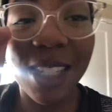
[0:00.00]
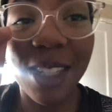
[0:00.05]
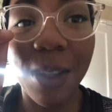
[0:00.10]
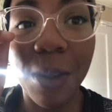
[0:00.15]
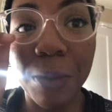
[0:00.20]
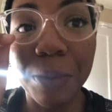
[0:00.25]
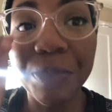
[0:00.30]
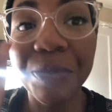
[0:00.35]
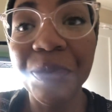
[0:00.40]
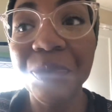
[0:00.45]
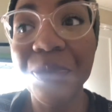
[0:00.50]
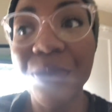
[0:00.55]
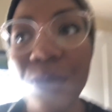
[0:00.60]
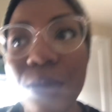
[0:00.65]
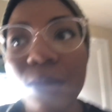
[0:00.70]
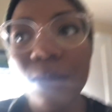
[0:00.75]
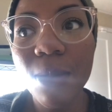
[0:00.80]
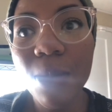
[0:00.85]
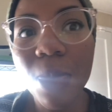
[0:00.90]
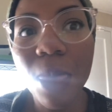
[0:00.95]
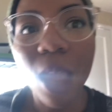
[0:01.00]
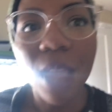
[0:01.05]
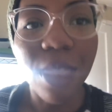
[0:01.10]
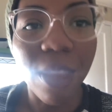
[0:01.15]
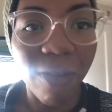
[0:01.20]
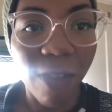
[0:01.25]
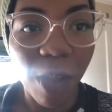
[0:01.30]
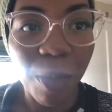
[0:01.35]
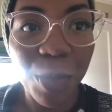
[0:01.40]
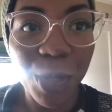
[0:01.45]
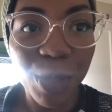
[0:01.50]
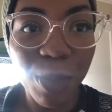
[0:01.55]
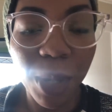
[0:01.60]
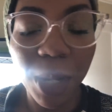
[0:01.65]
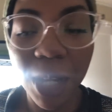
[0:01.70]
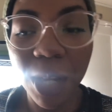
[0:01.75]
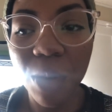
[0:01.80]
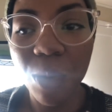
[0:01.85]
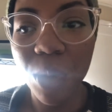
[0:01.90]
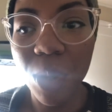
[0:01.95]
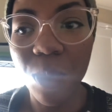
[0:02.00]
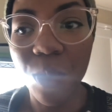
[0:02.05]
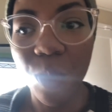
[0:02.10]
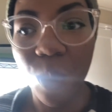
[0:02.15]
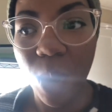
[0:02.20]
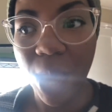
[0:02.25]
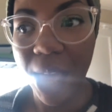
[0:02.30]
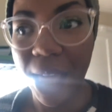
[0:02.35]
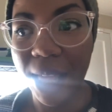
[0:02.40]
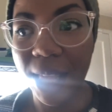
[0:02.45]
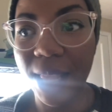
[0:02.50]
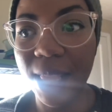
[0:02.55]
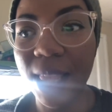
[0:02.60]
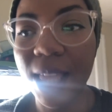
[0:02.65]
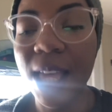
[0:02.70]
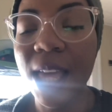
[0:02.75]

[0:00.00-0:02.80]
So the farmer's market went well.